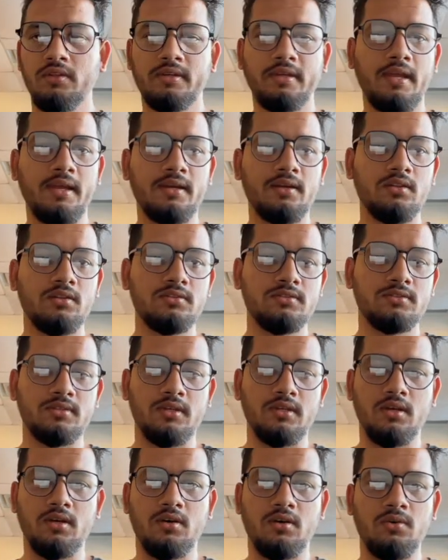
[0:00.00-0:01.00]
Kaggle's
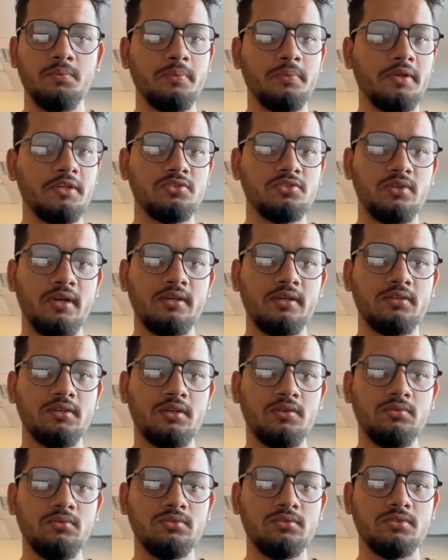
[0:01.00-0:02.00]
homepage right
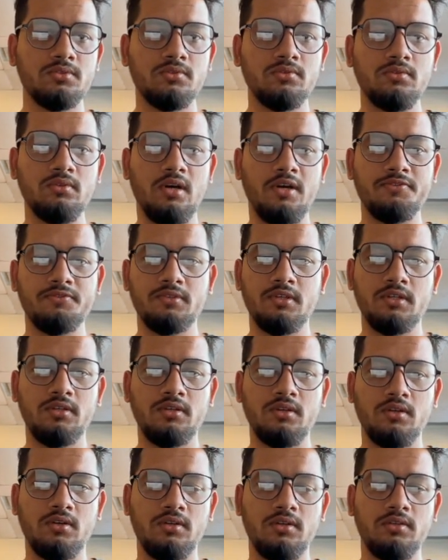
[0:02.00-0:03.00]
now. So after
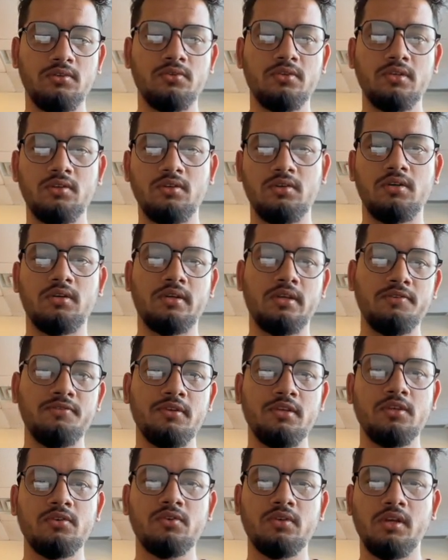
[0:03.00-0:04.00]
you
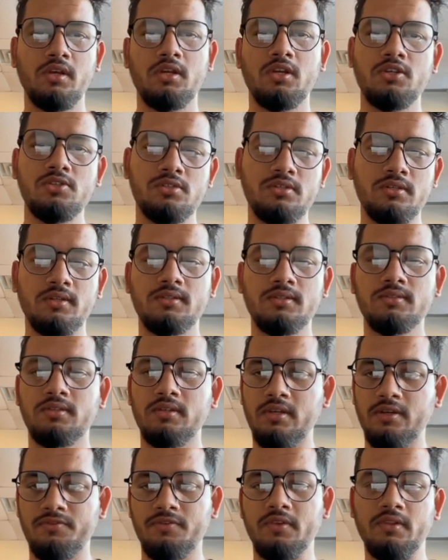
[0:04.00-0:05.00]
giving your credentials and
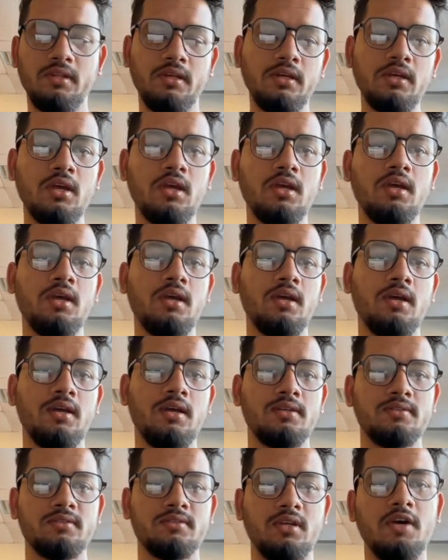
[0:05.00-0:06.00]
everything
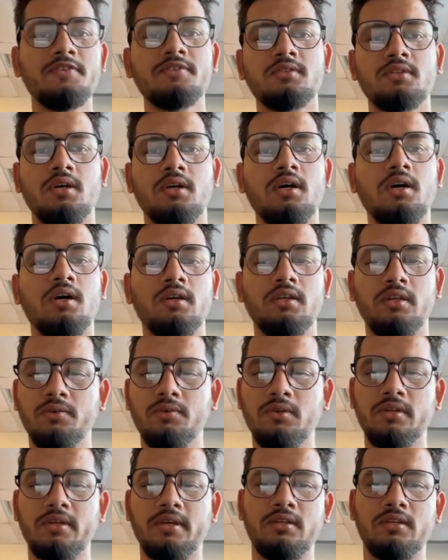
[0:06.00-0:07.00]
stuffs, you
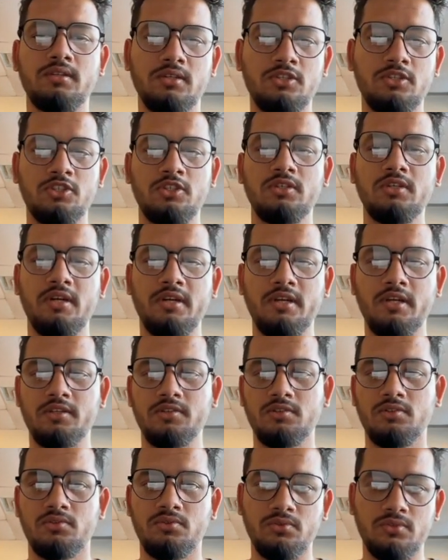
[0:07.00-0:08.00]
will get
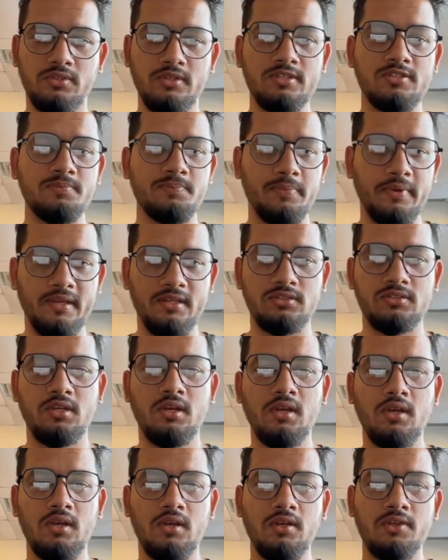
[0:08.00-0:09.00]
redirected to this page.
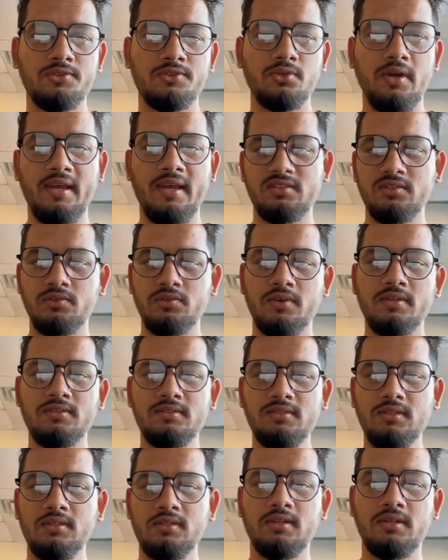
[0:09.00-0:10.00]
So as you can
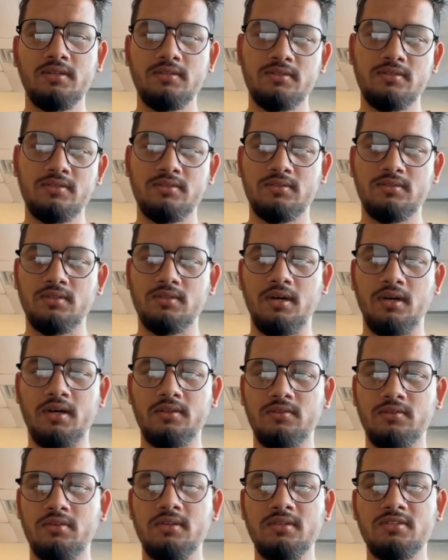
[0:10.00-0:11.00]
see, there's
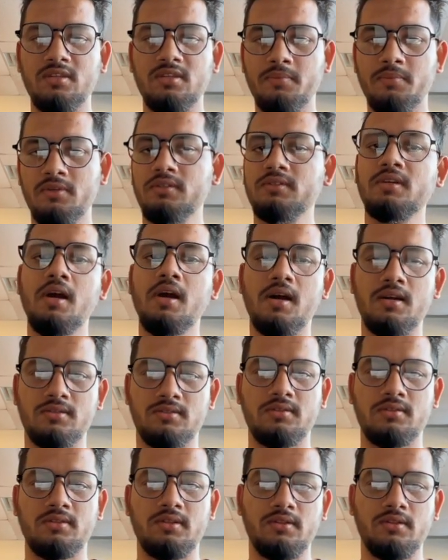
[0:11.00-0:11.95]
three separate cards.